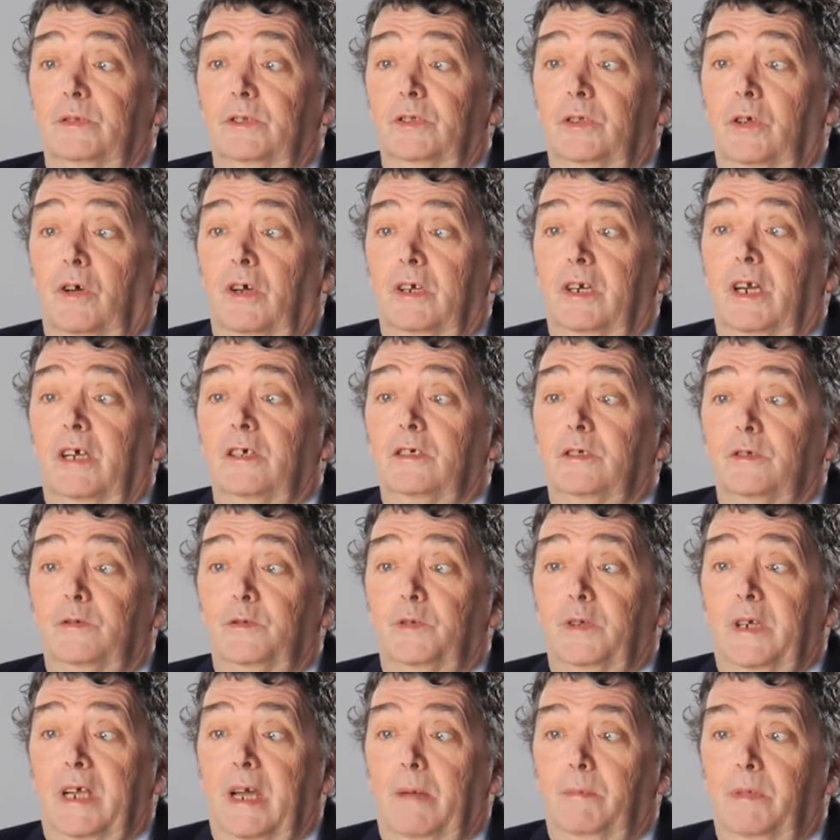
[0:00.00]
diagnosis
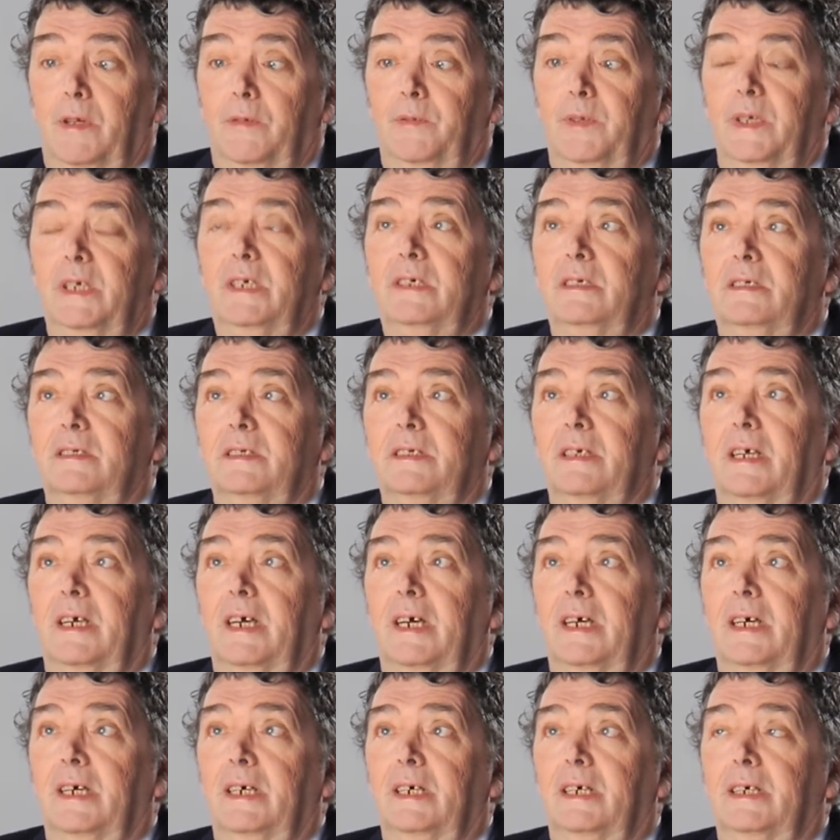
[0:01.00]
for a couple of years,
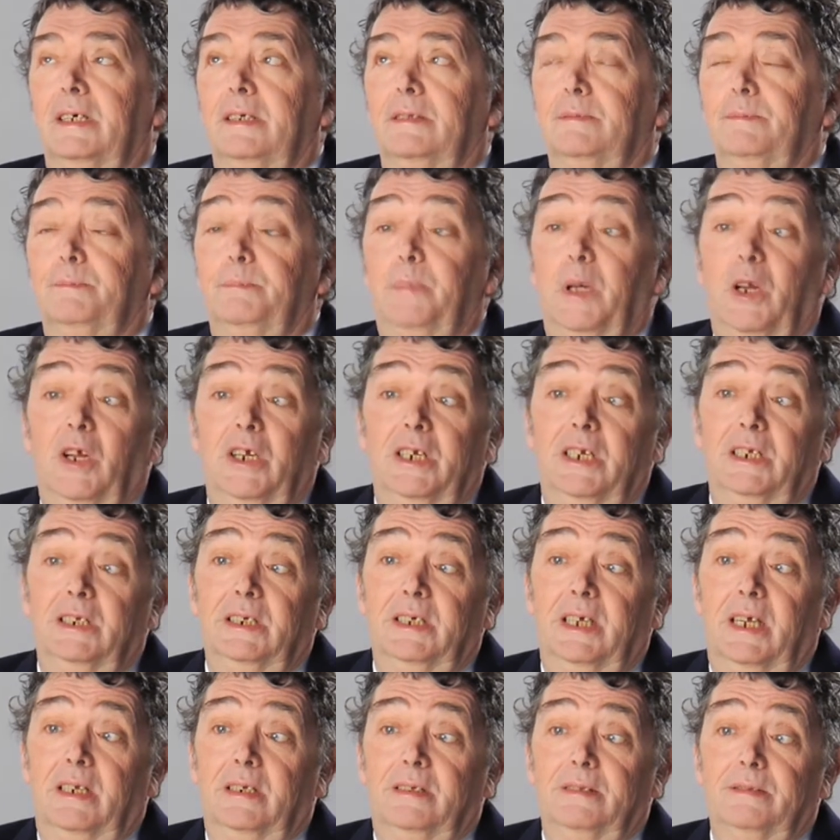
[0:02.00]
but I didn't
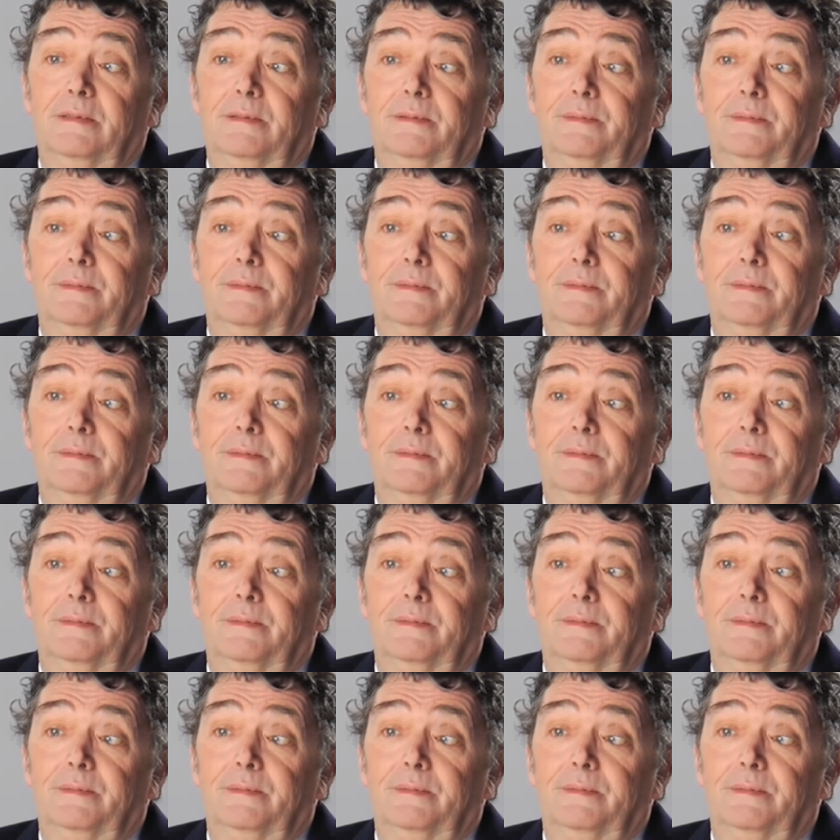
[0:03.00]
get